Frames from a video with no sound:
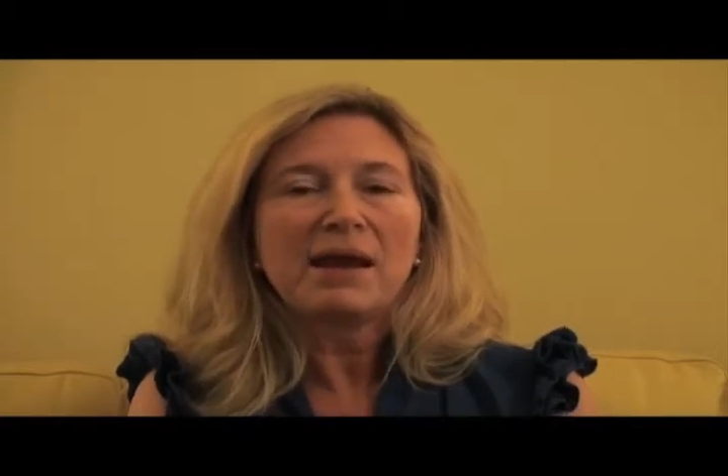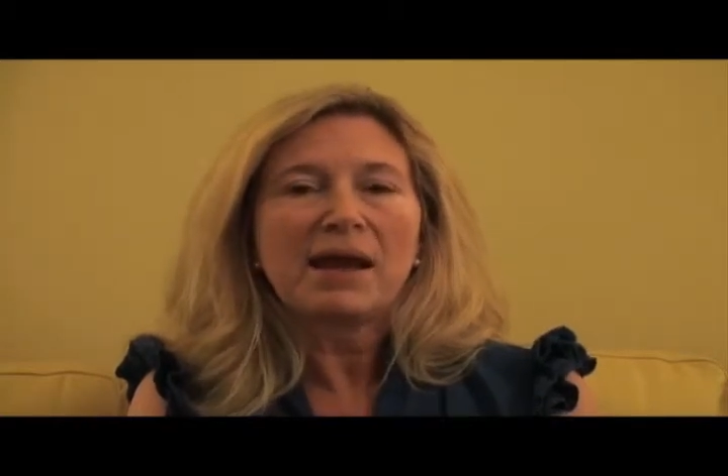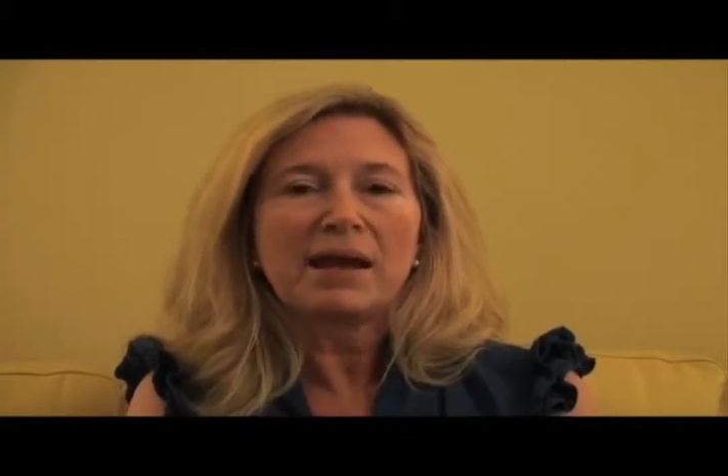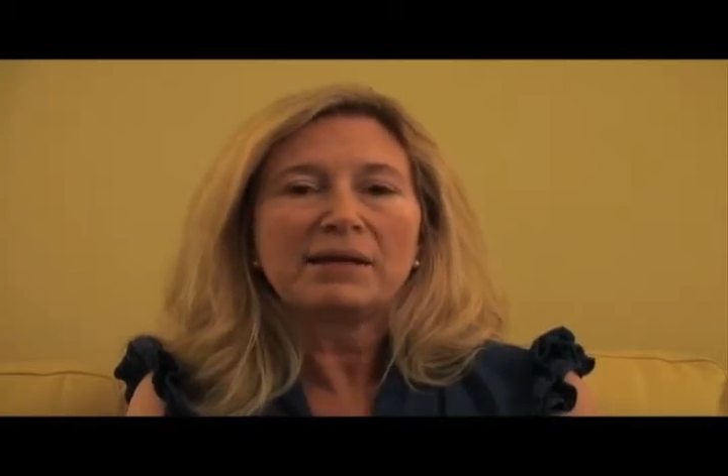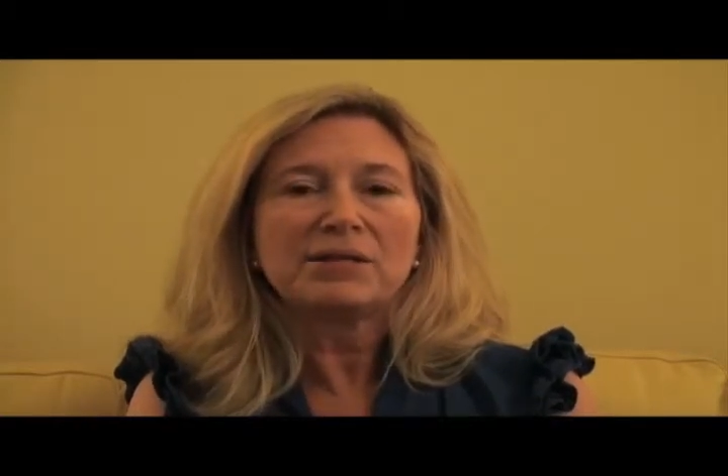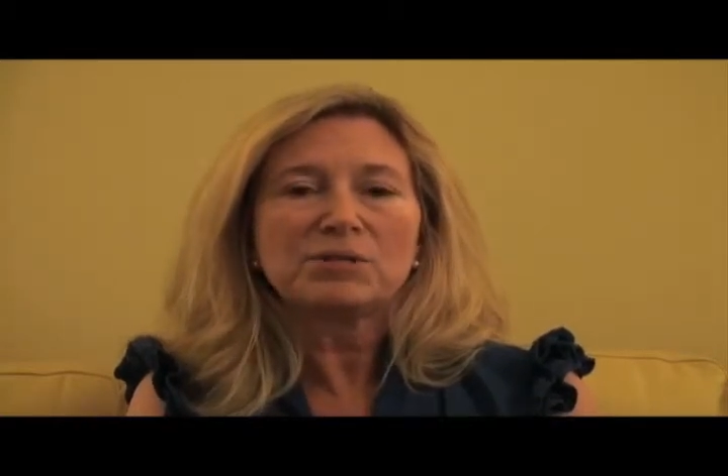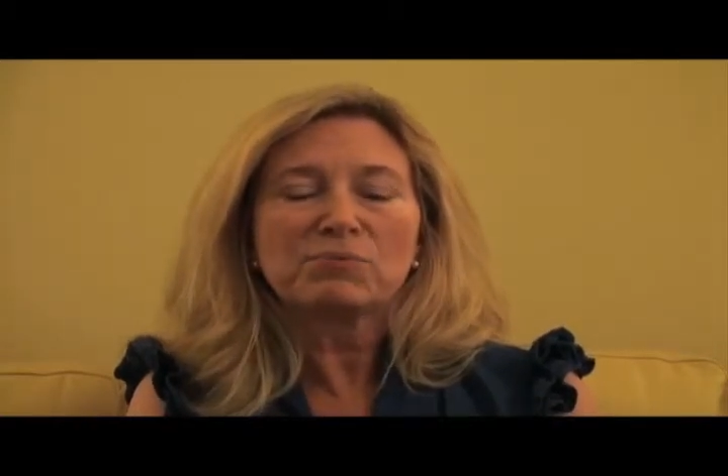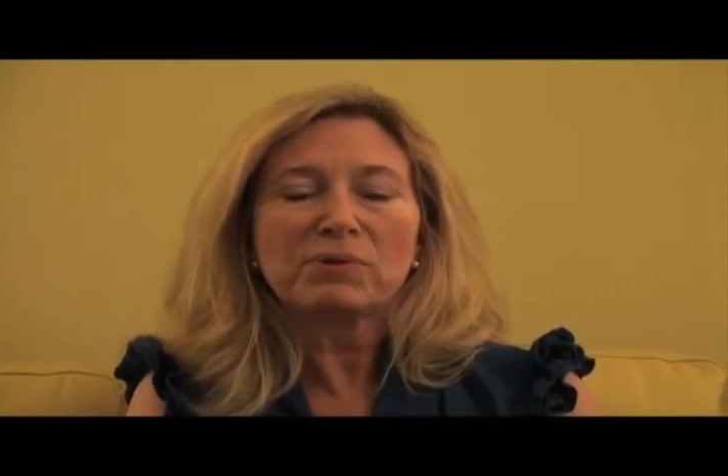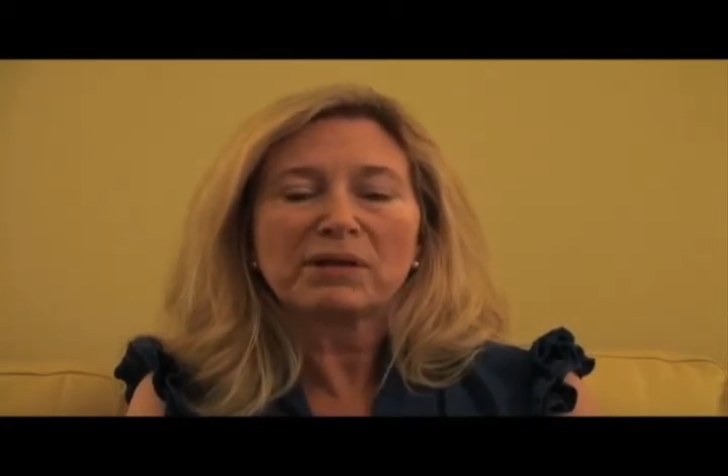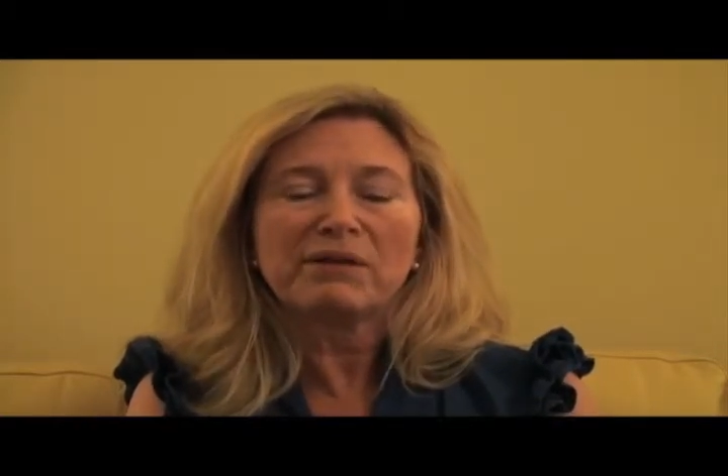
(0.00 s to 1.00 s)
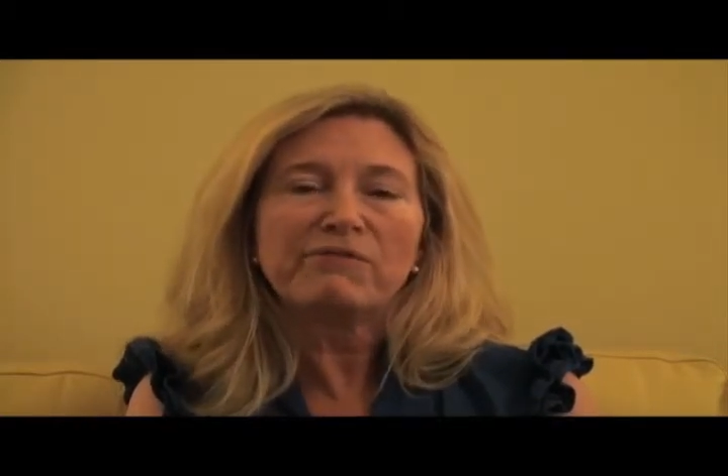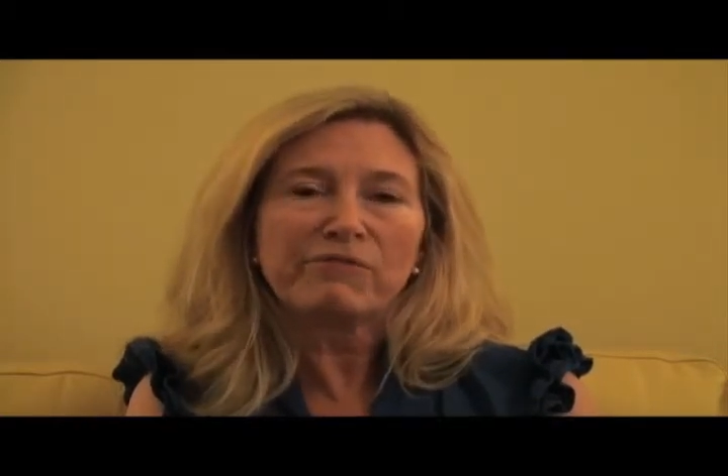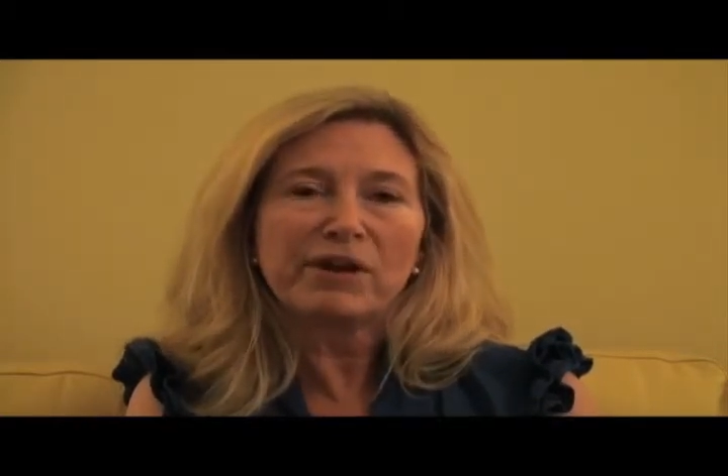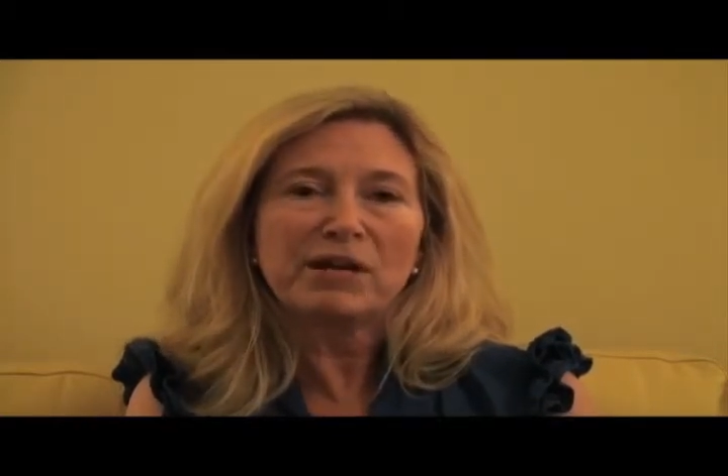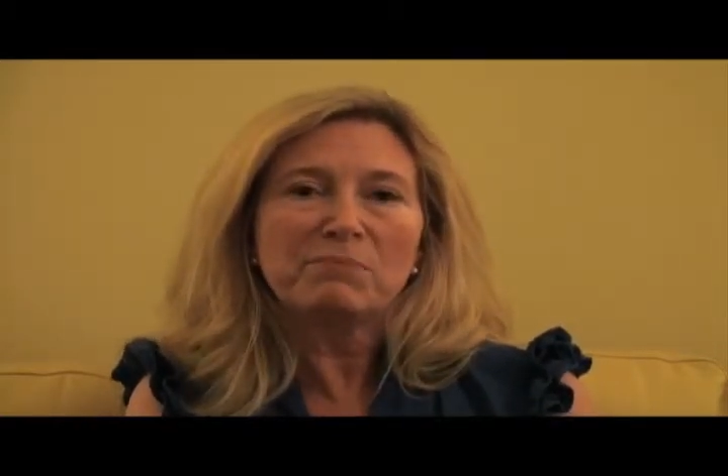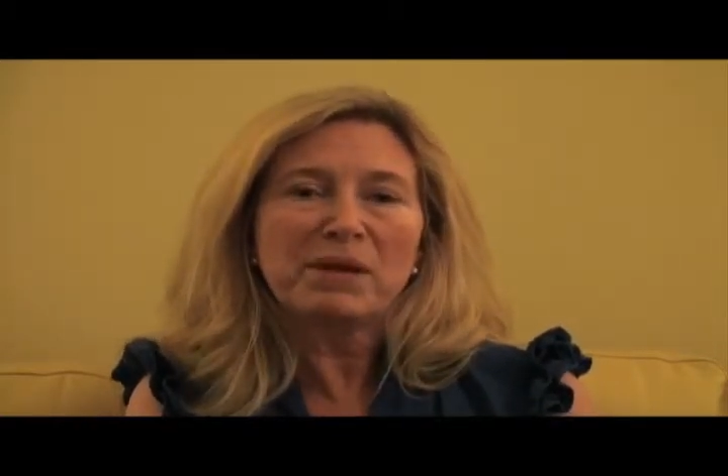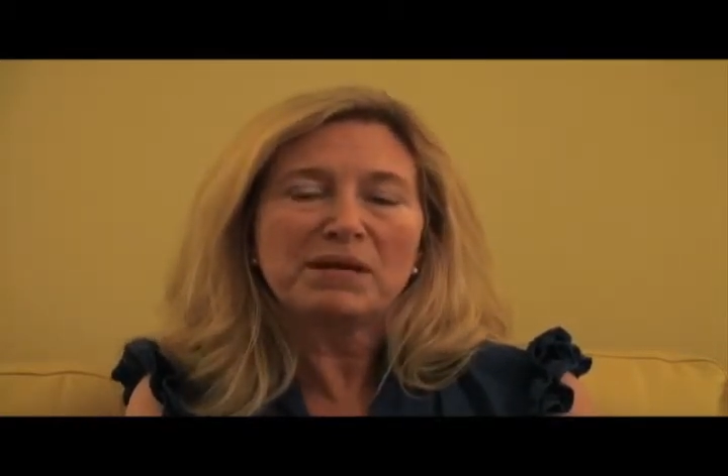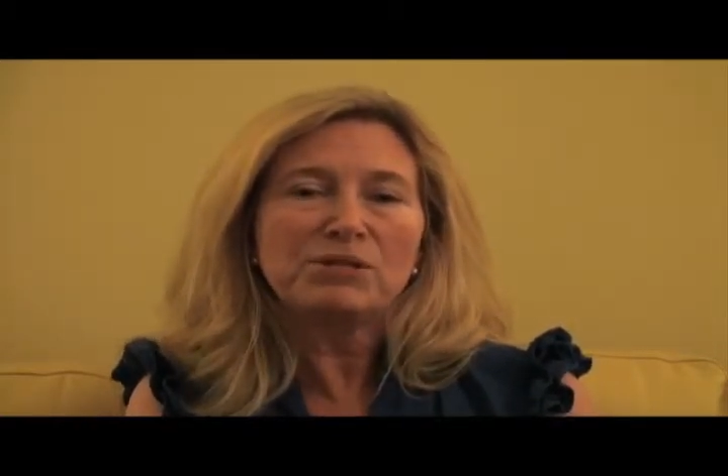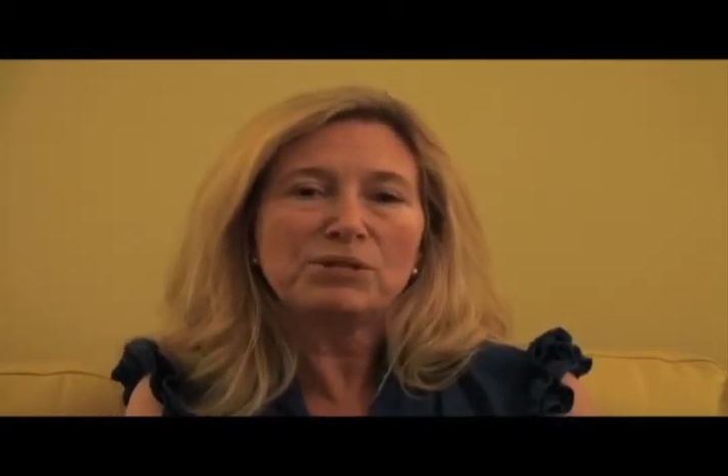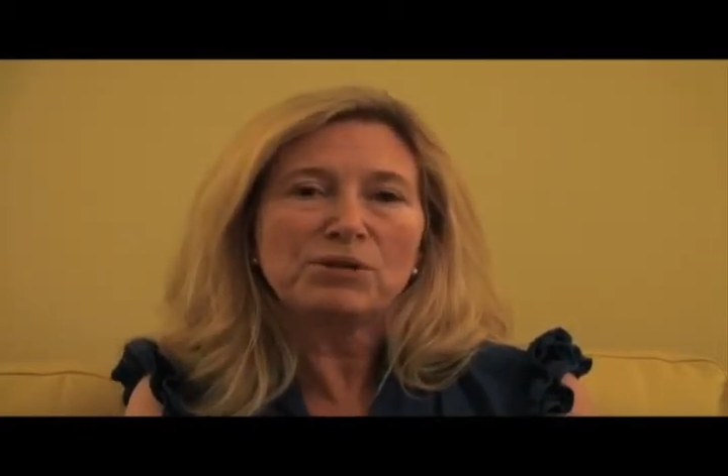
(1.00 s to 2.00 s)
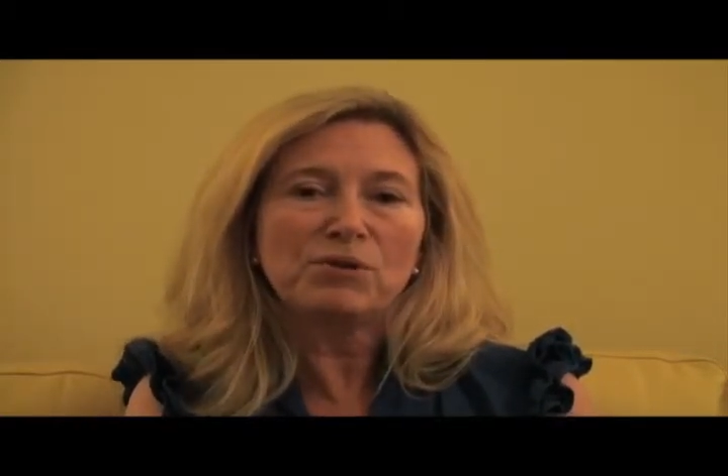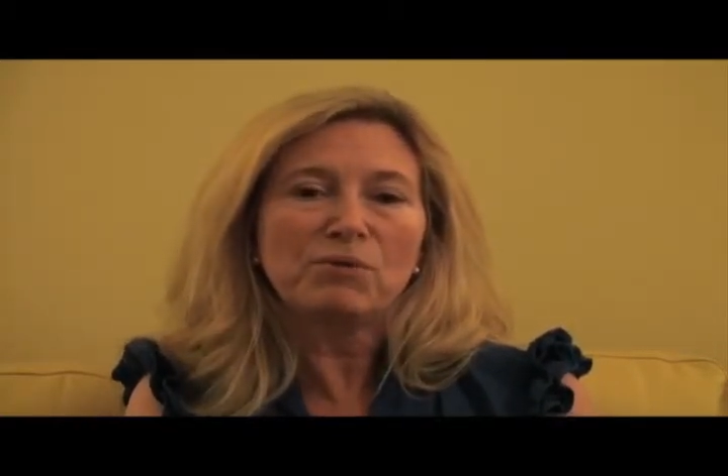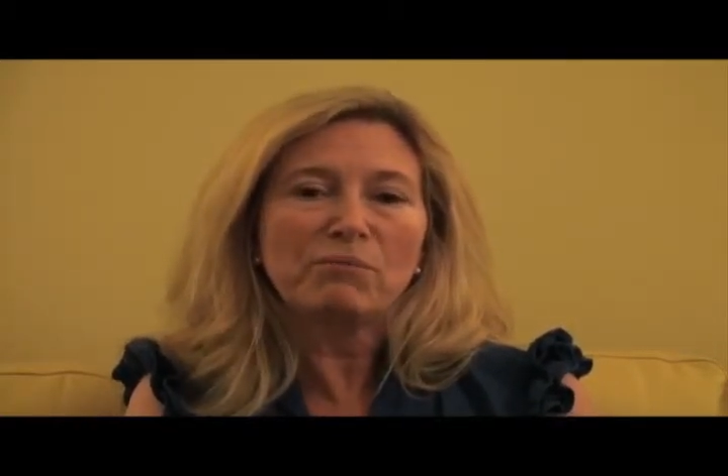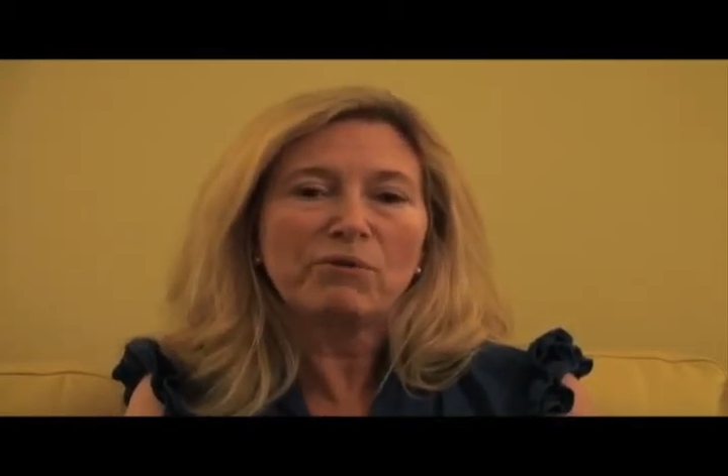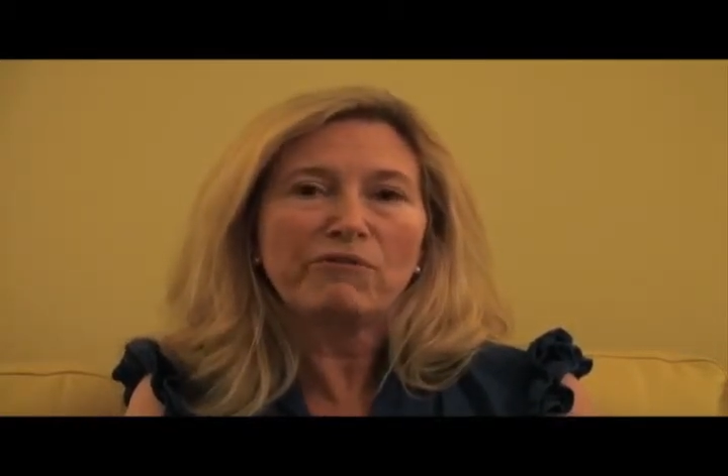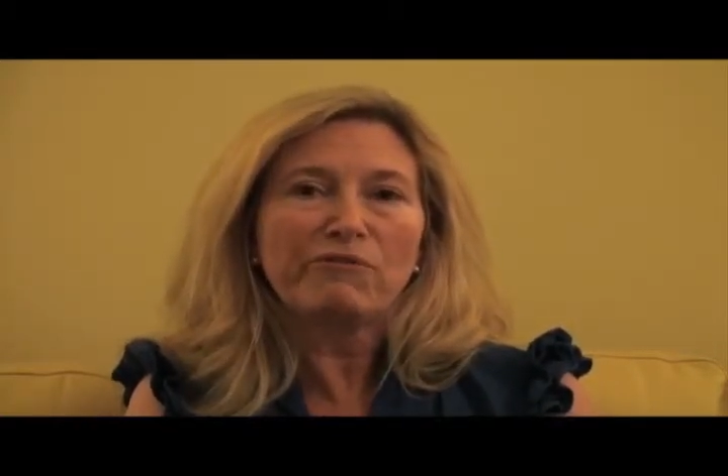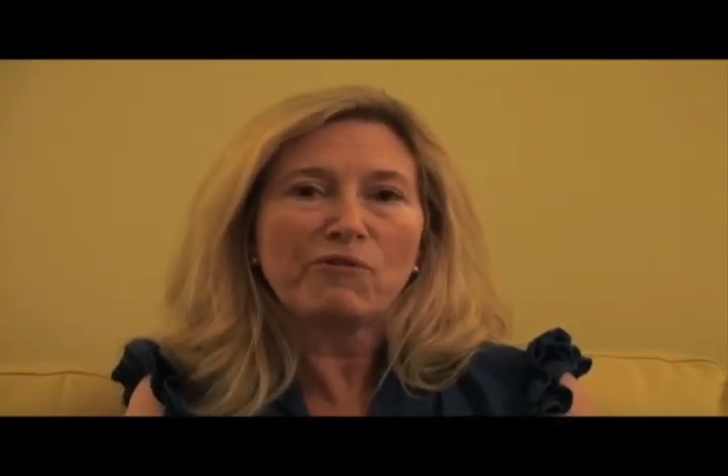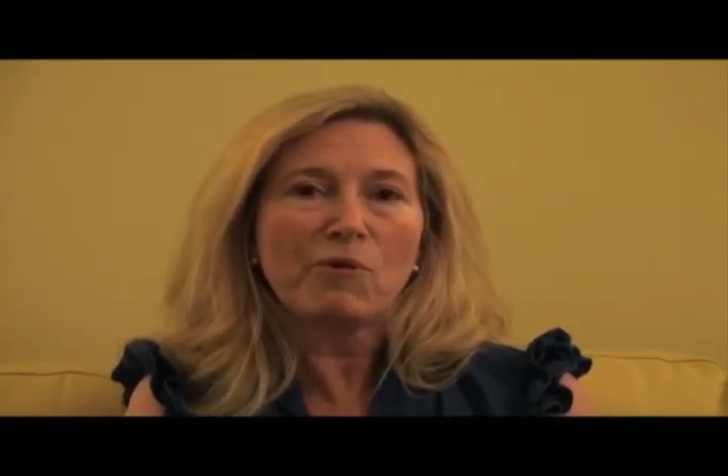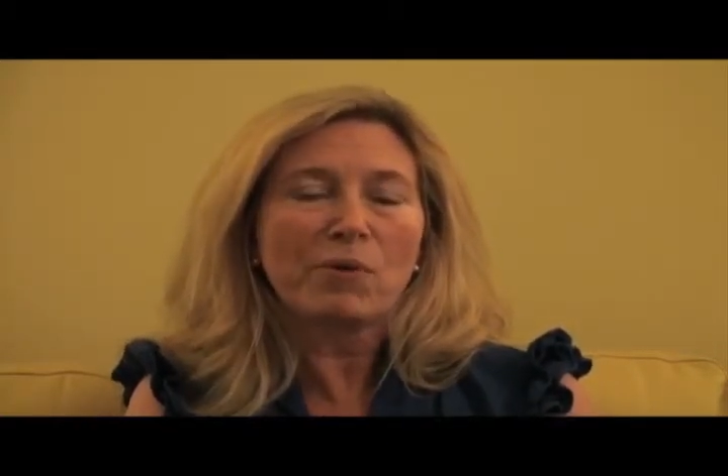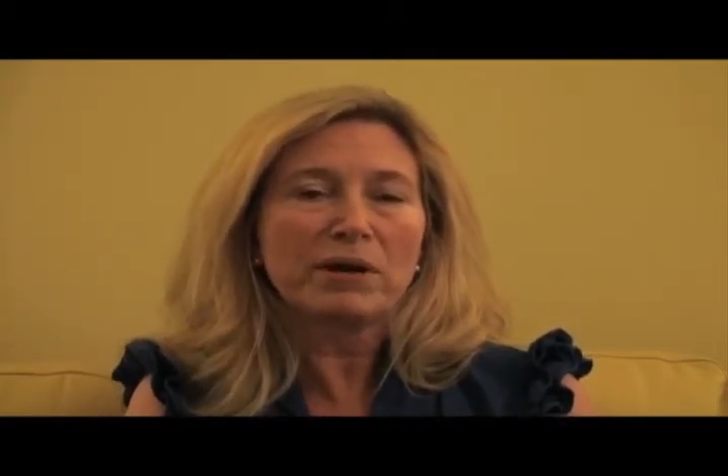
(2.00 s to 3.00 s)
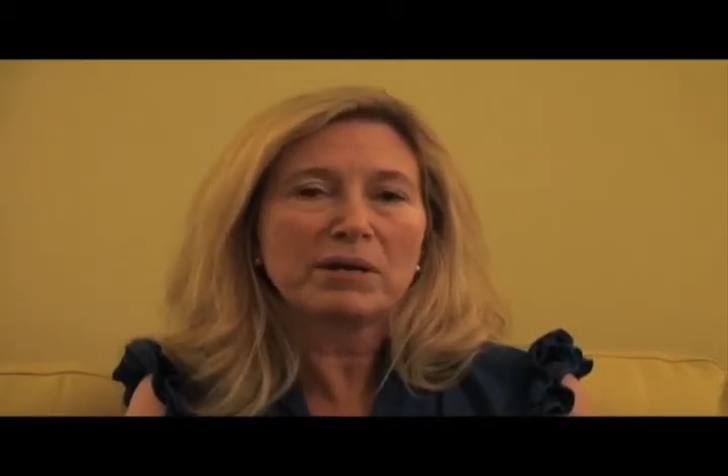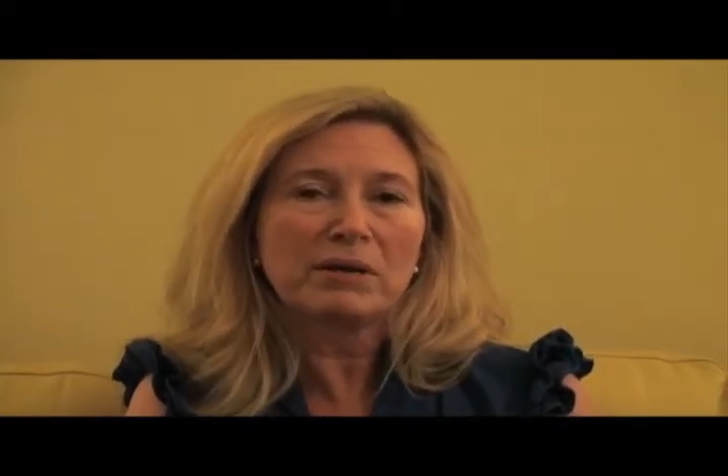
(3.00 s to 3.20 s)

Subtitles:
And it's really freed me to move forward